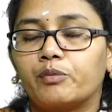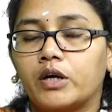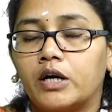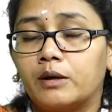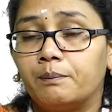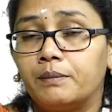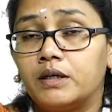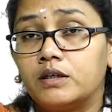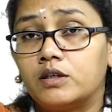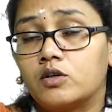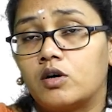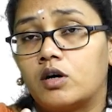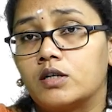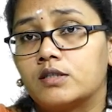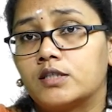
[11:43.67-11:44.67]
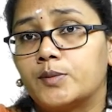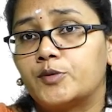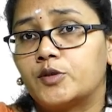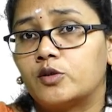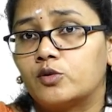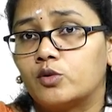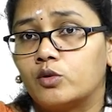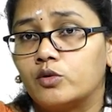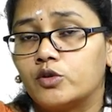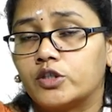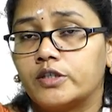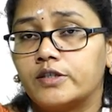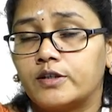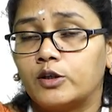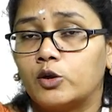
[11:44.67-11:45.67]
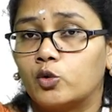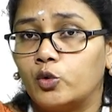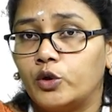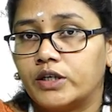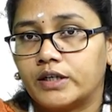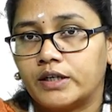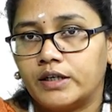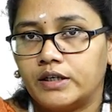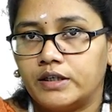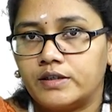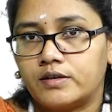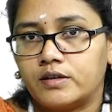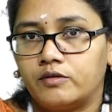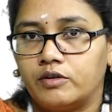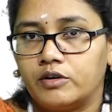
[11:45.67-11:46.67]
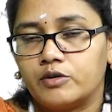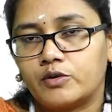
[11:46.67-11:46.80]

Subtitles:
and build concepts and solutions in a quick and easy way.